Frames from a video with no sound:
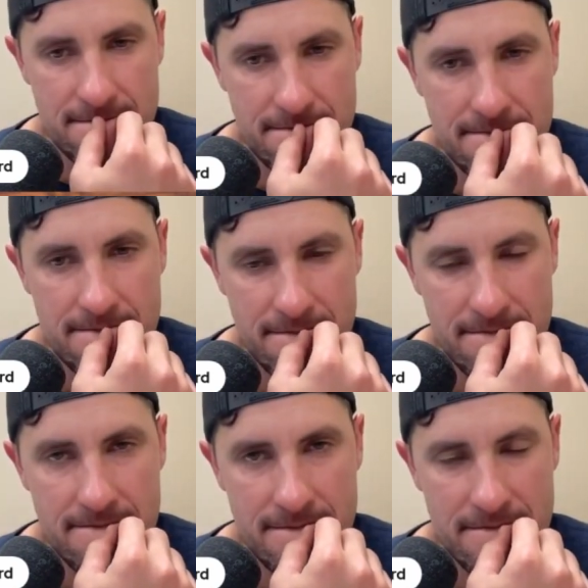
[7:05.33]

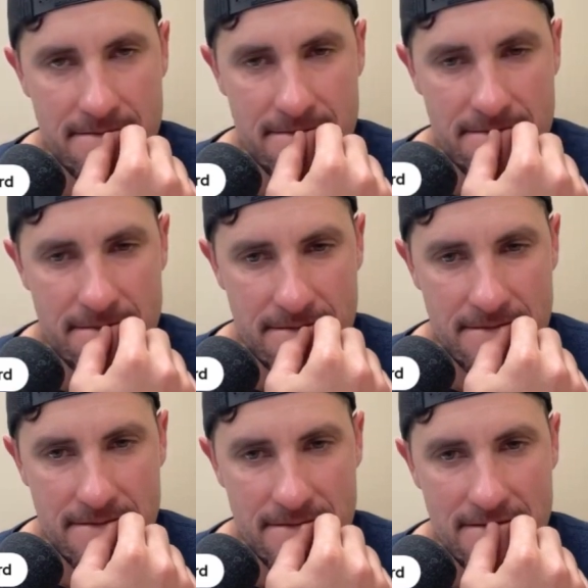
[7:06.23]

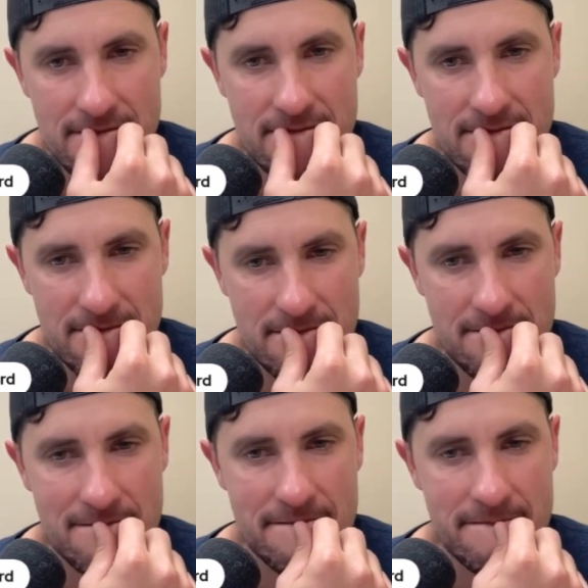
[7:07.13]

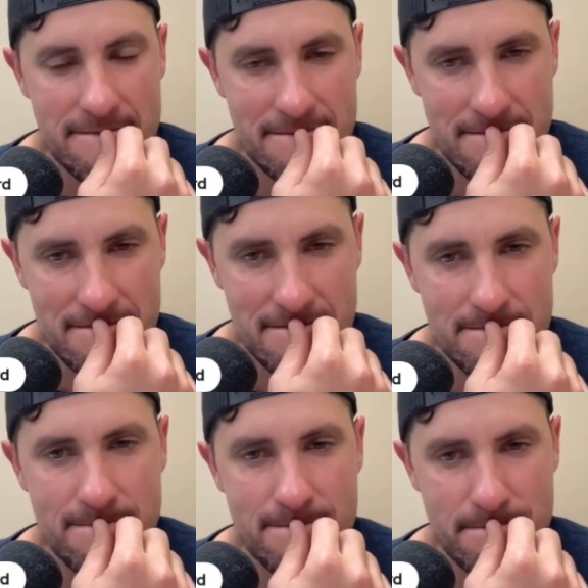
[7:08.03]

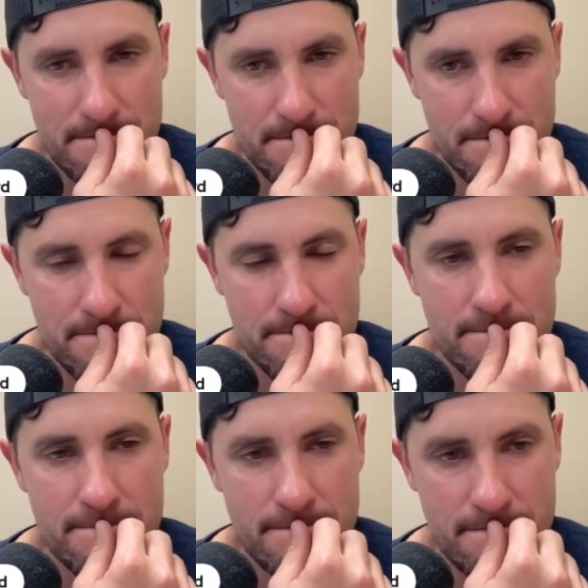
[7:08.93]

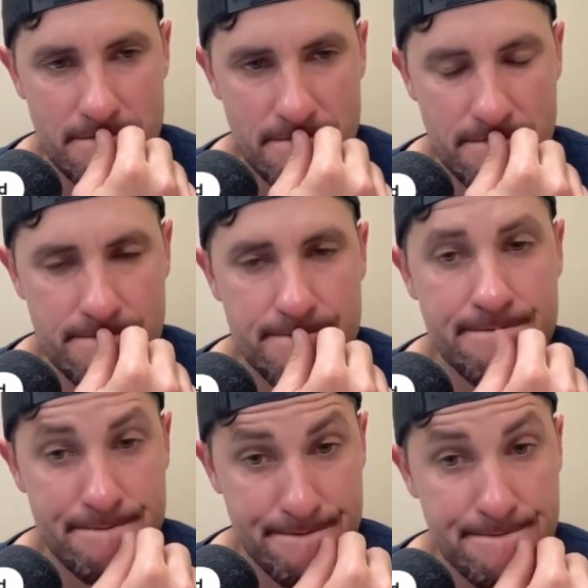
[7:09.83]

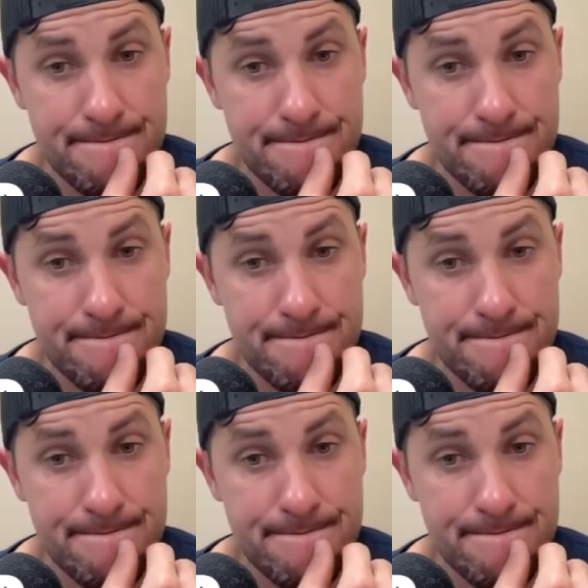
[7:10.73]
[no speech]